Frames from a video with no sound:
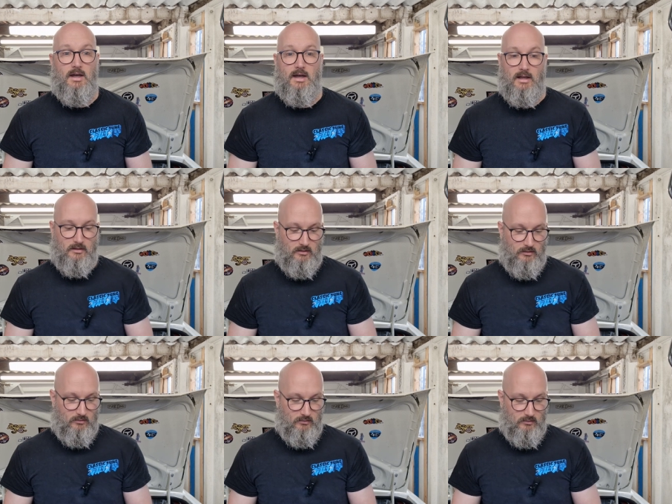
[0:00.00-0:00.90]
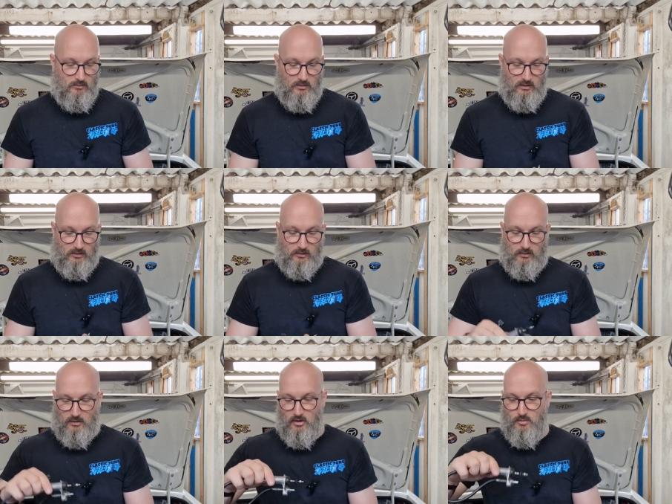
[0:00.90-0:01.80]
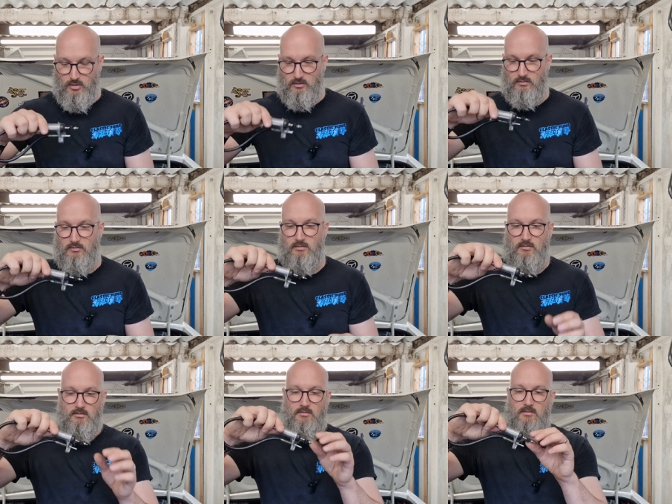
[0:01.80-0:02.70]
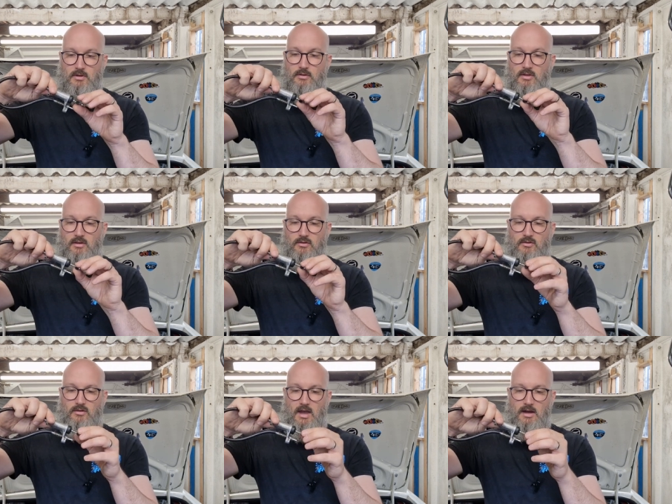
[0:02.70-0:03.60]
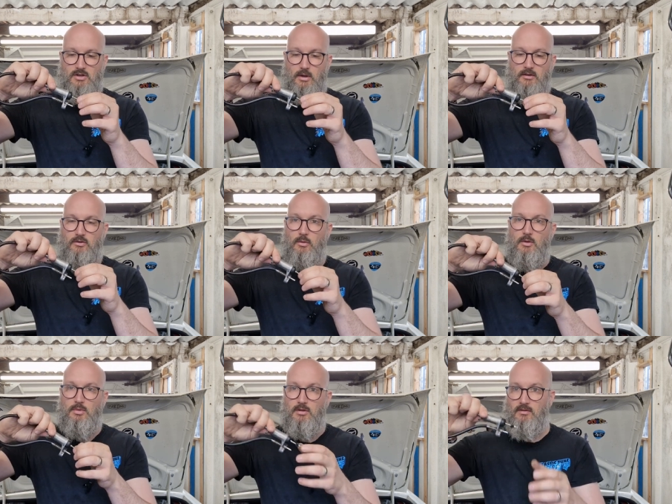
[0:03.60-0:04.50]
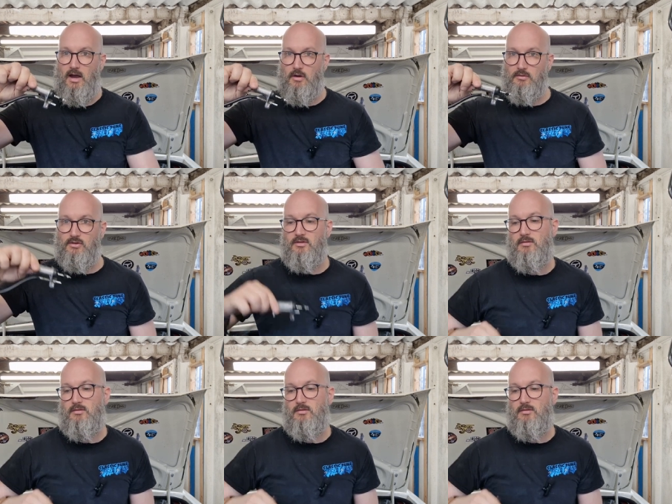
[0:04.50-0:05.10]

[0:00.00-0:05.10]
and it'll open, use this actuator to open the valves